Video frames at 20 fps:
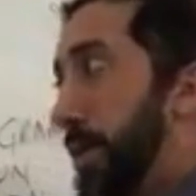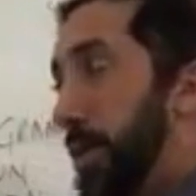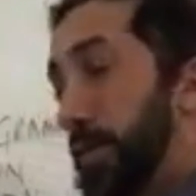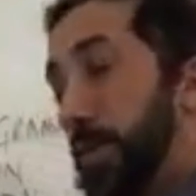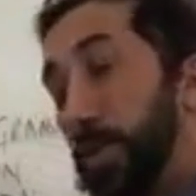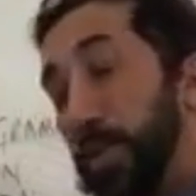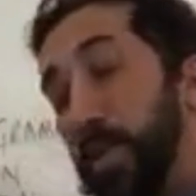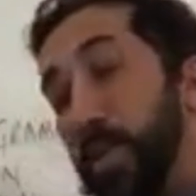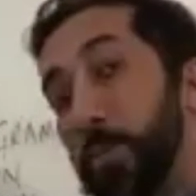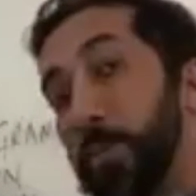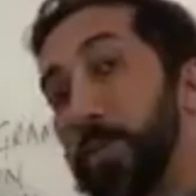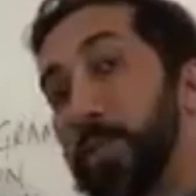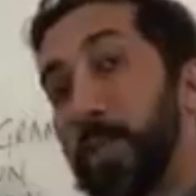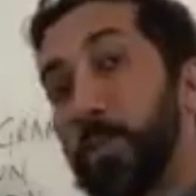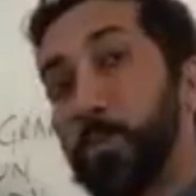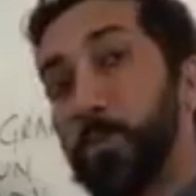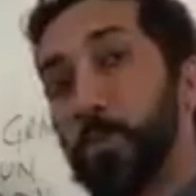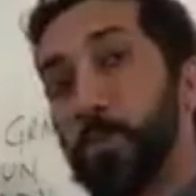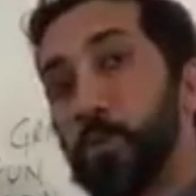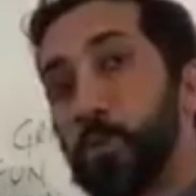The Arabic
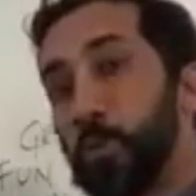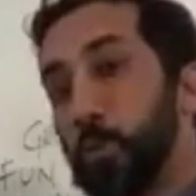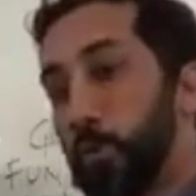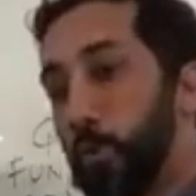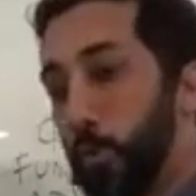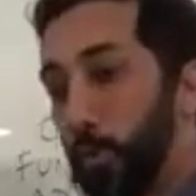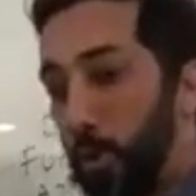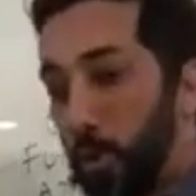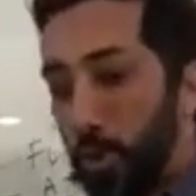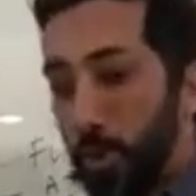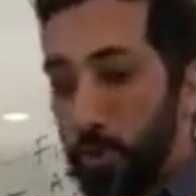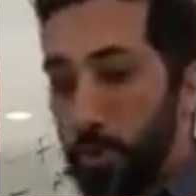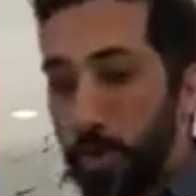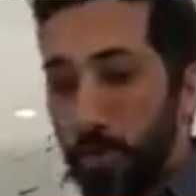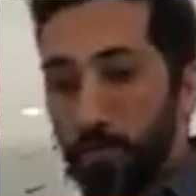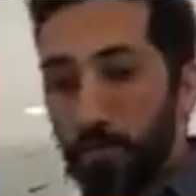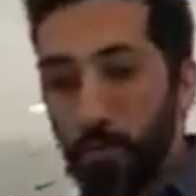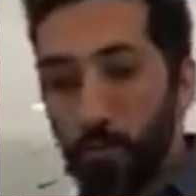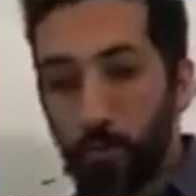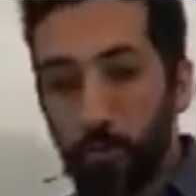language is so cool. All you
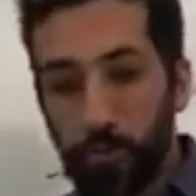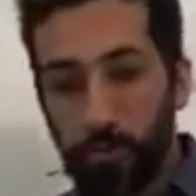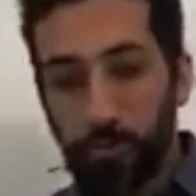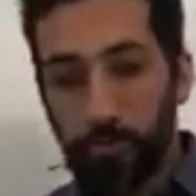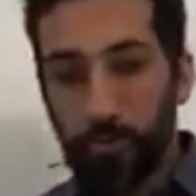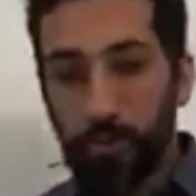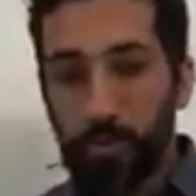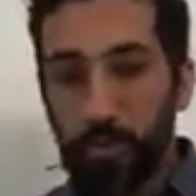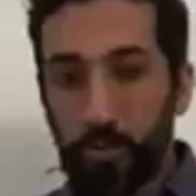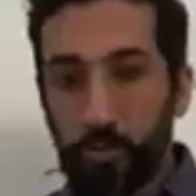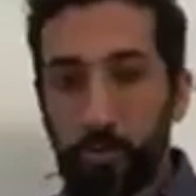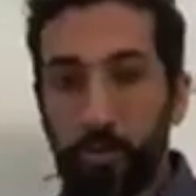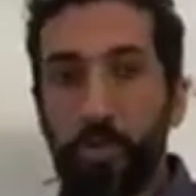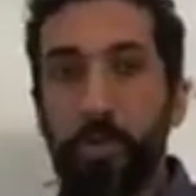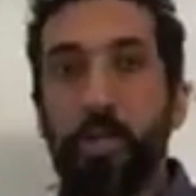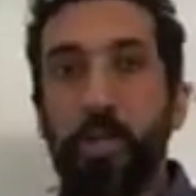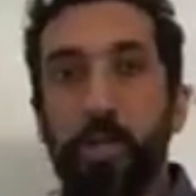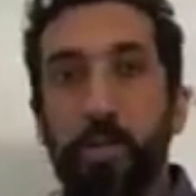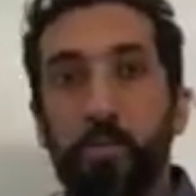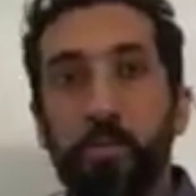have to know is really the word
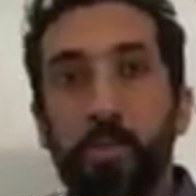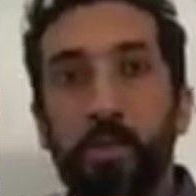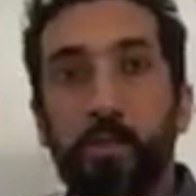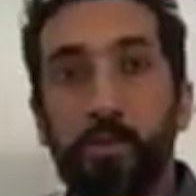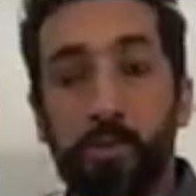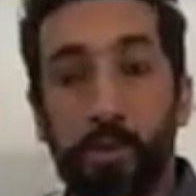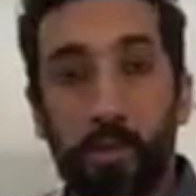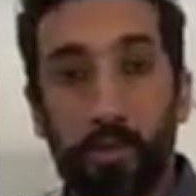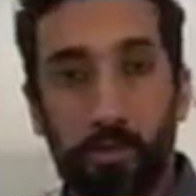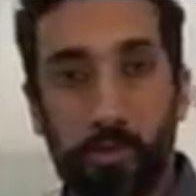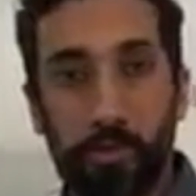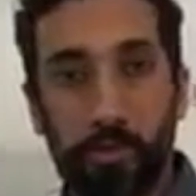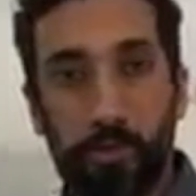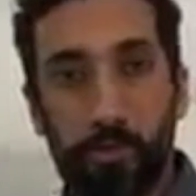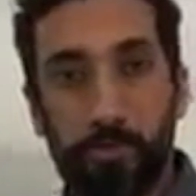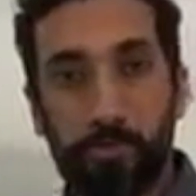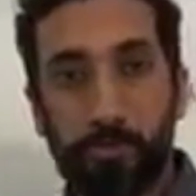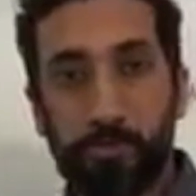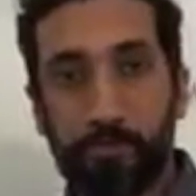ilm, knowledge,